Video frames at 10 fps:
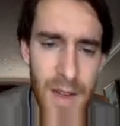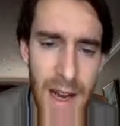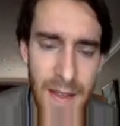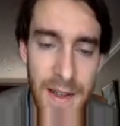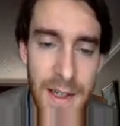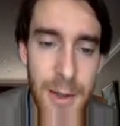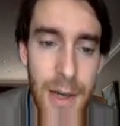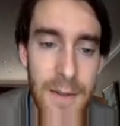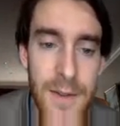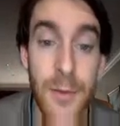I think you
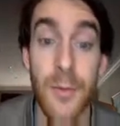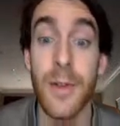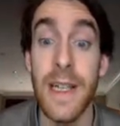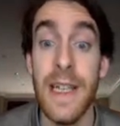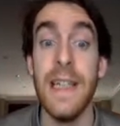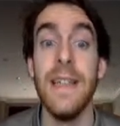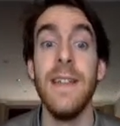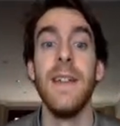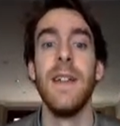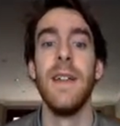have to read
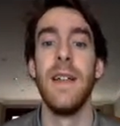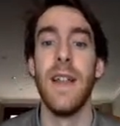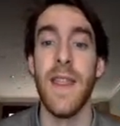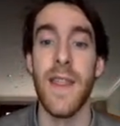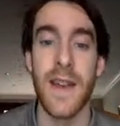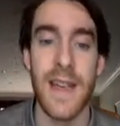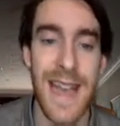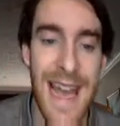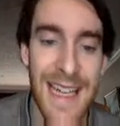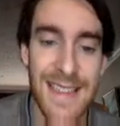the
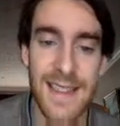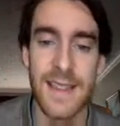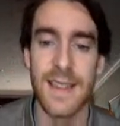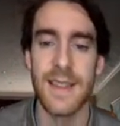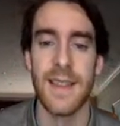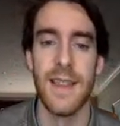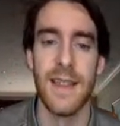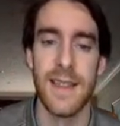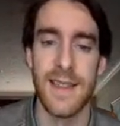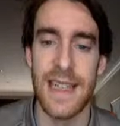next
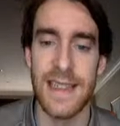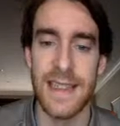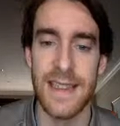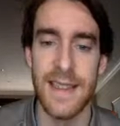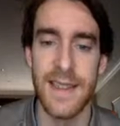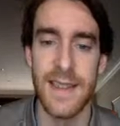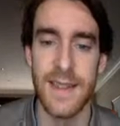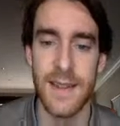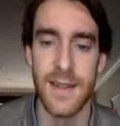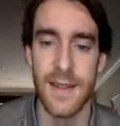
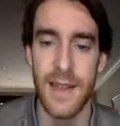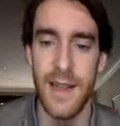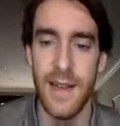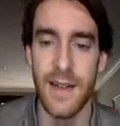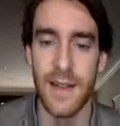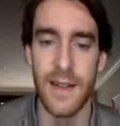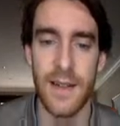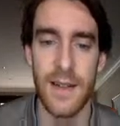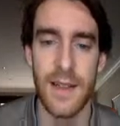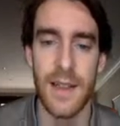sentence here
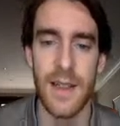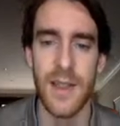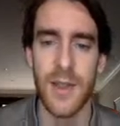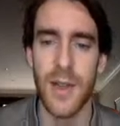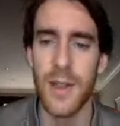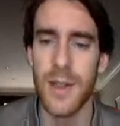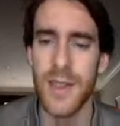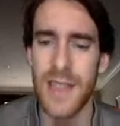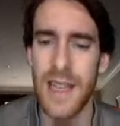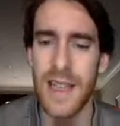to
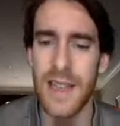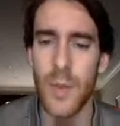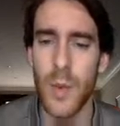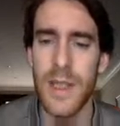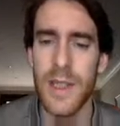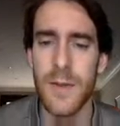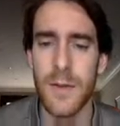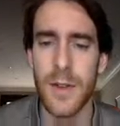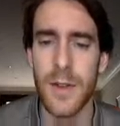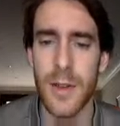understand which
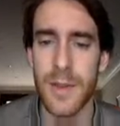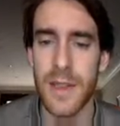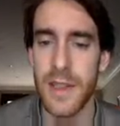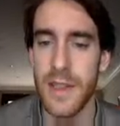verb to